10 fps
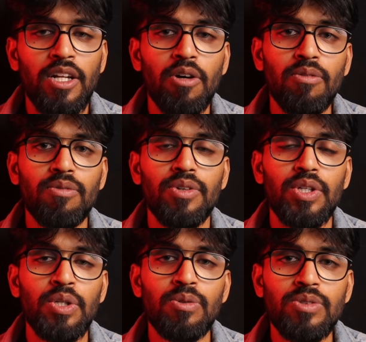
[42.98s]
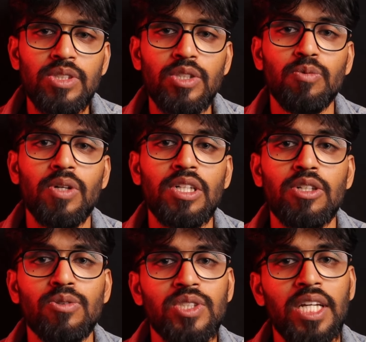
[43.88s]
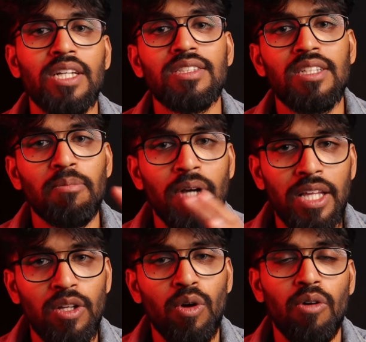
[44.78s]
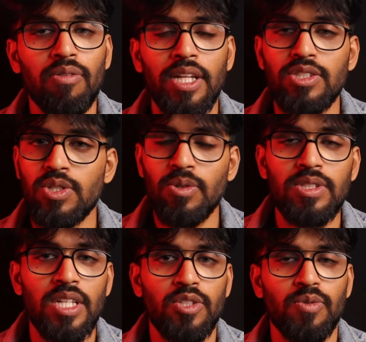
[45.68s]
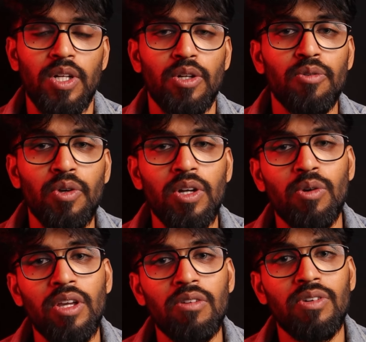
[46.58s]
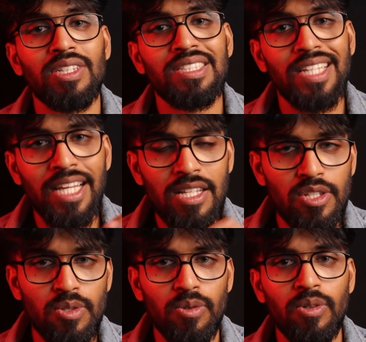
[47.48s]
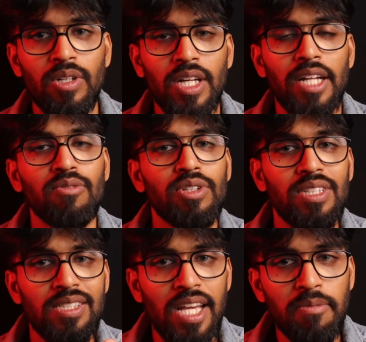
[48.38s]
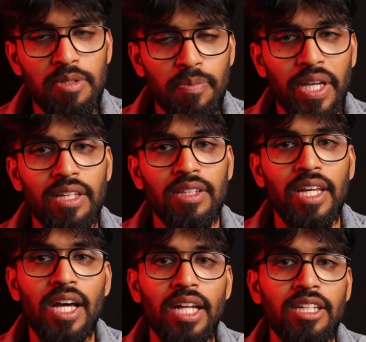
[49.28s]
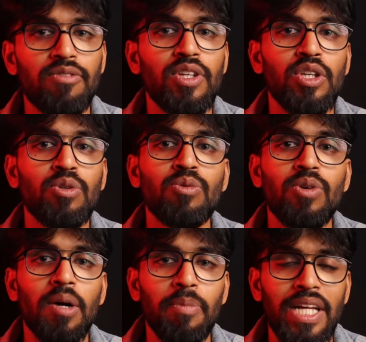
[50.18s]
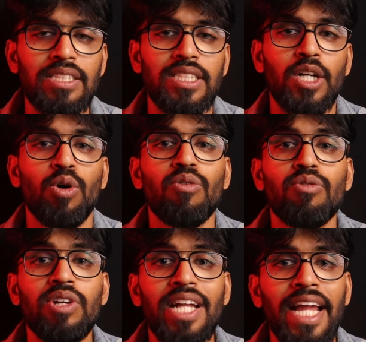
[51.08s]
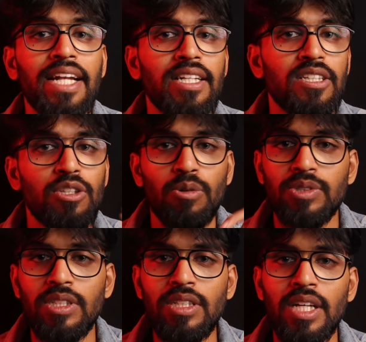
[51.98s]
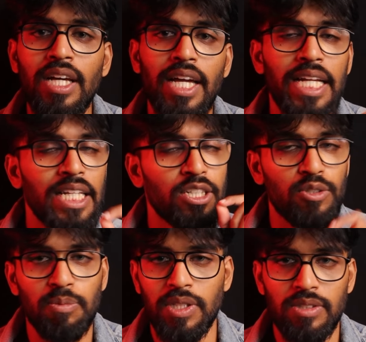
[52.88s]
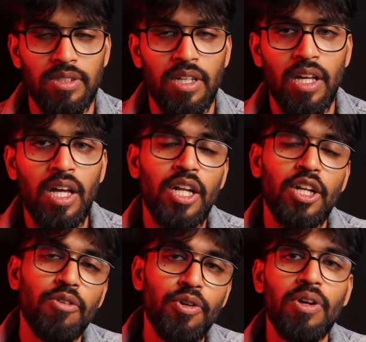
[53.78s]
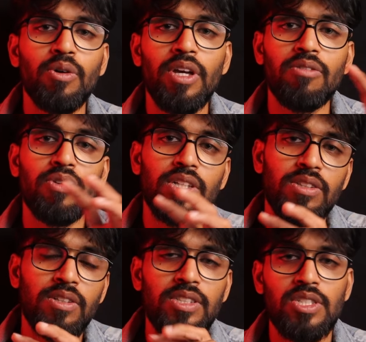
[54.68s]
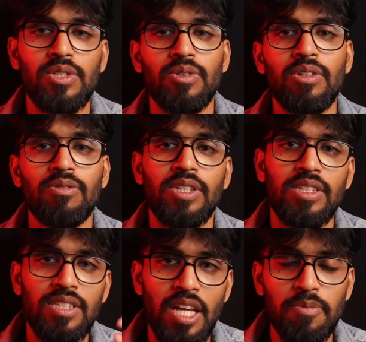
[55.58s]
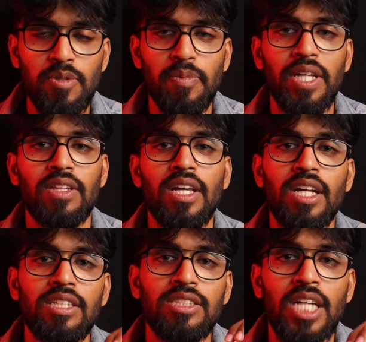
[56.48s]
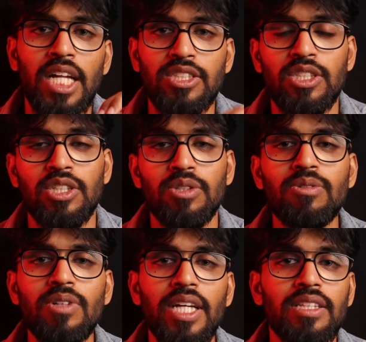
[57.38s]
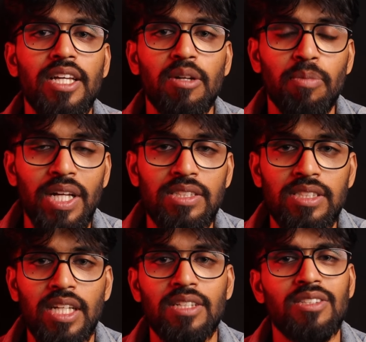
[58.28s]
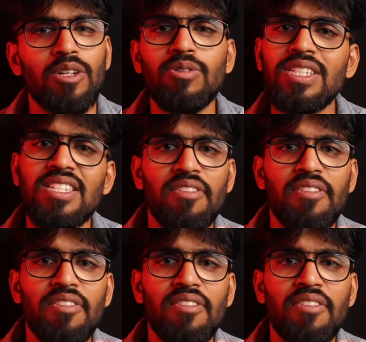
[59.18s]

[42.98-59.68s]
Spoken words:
Now, you just wanted to check in some other offline stores as well. Now, you are going for the second store and for the same spec, they are giving you a price tag of 90,000 Indian rupees. Now you are going for a third store for the same spec, they are charging you, like their price tag is around